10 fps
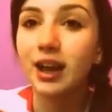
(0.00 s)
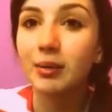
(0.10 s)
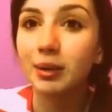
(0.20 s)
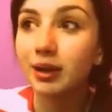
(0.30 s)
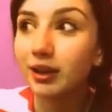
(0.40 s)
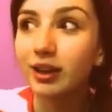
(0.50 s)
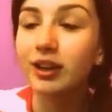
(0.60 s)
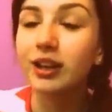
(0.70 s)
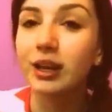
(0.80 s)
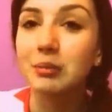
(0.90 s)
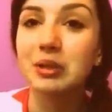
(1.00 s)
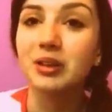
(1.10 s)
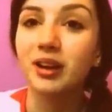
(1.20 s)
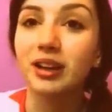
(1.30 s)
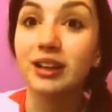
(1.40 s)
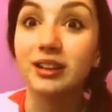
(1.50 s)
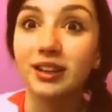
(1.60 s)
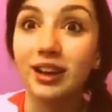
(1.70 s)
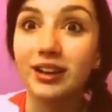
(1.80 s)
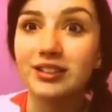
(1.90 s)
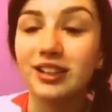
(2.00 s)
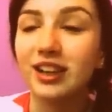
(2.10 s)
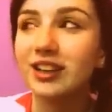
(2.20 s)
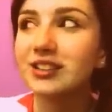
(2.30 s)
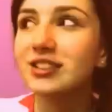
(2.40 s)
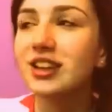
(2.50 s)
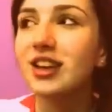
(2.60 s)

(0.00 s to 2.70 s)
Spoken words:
I'm a girl and I'd be talking to guys, I guess.